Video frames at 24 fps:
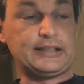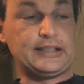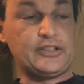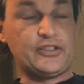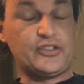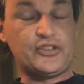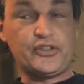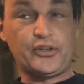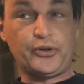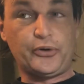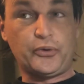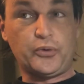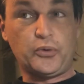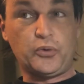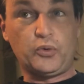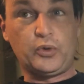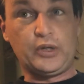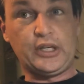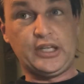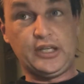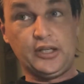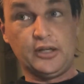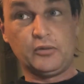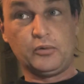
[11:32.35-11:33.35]
So
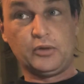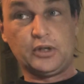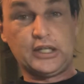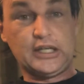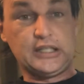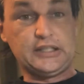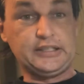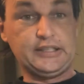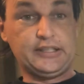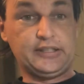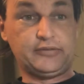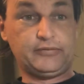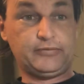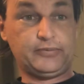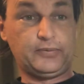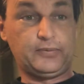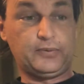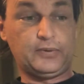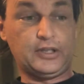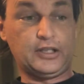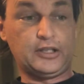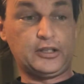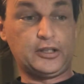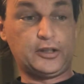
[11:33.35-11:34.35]
here where I live,
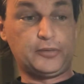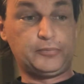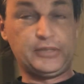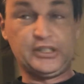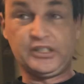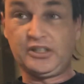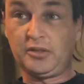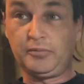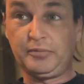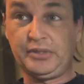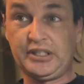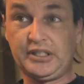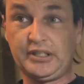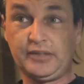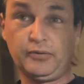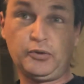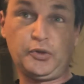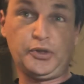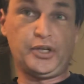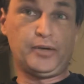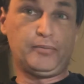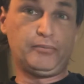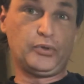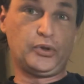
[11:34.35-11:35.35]
it's going to be a
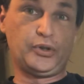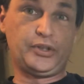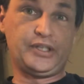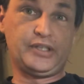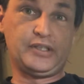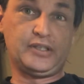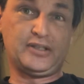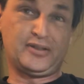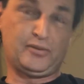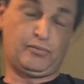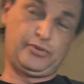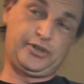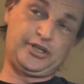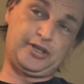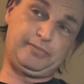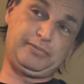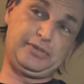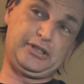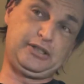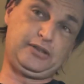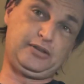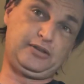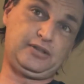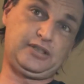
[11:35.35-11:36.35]
different number than someone up
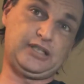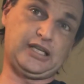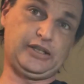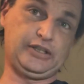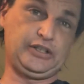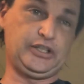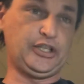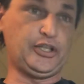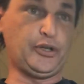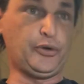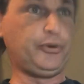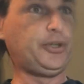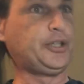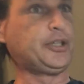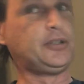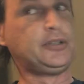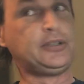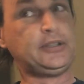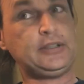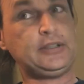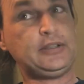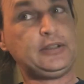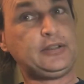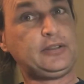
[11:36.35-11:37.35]
in South Dakota,
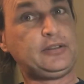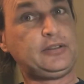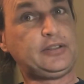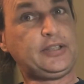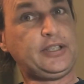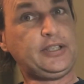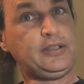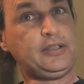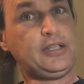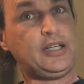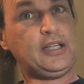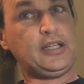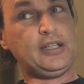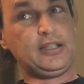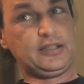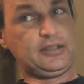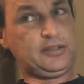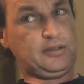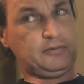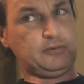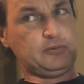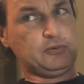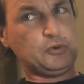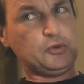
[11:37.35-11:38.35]
right?
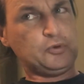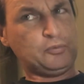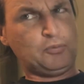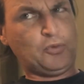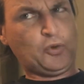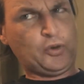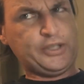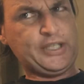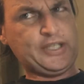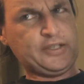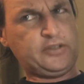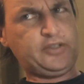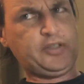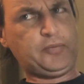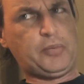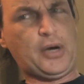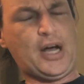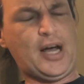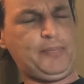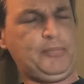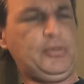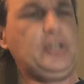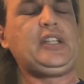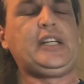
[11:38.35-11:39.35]
Because it's a little more densely
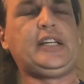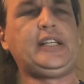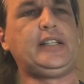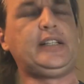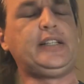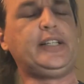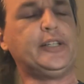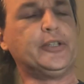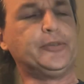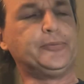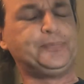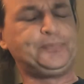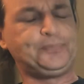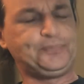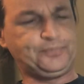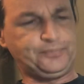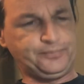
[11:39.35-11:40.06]
populated here.